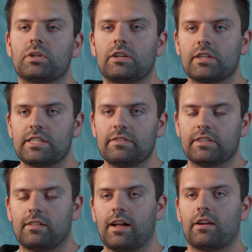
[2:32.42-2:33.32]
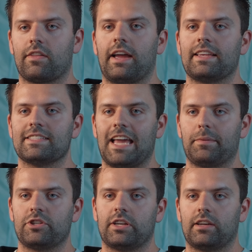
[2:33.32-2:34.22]
when I receive a glider that has
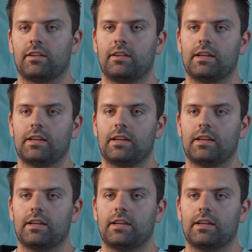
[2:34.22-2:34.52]
damage in it,